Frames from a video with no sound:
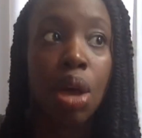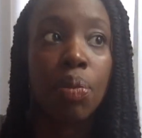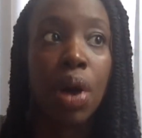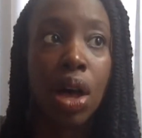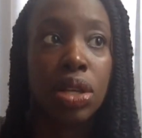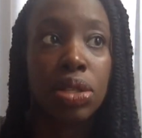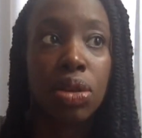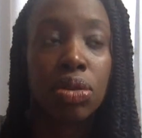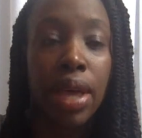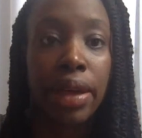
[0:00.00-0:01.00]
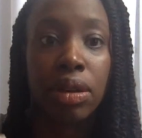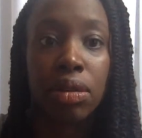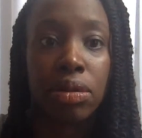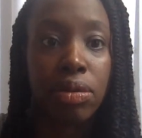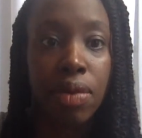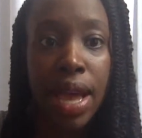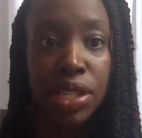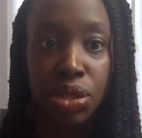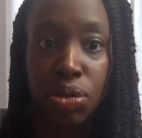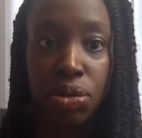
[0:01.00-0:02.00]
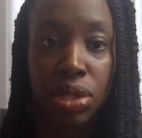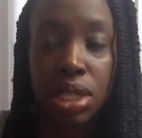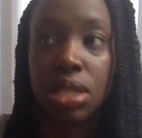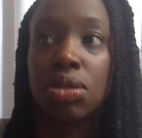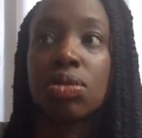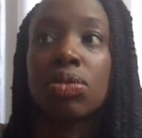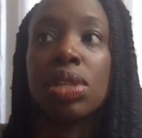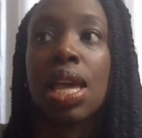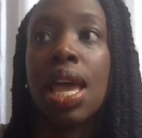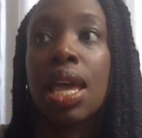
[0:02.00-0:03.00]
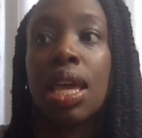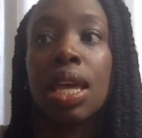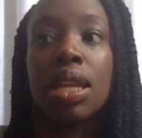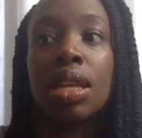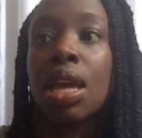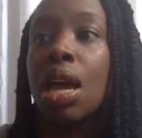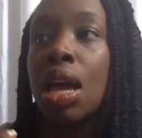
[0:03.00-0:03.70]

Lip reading: but also like rational skills and